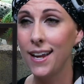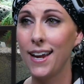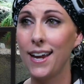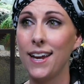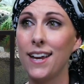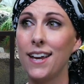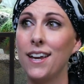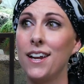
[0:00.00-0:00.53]

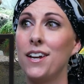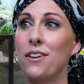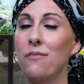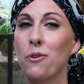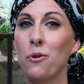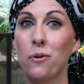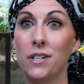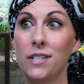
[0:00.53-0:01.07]
and of
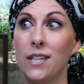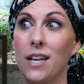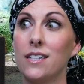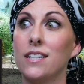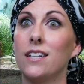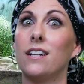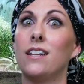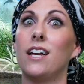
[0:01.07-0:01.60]
course that's
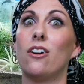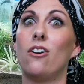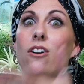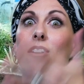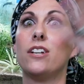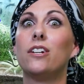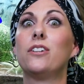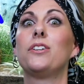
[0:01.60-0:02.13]
going to let
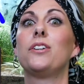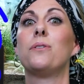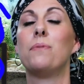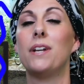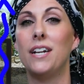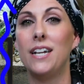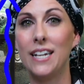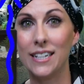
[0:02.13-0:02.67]
all your
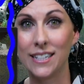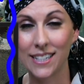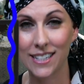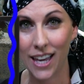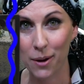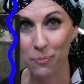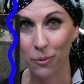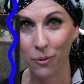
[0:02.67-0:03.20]
humidity
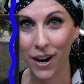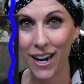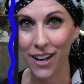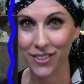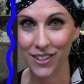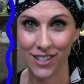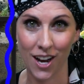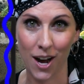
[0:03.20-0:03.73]
escape right
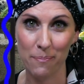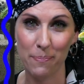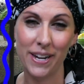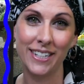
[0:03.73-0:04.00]
out the top,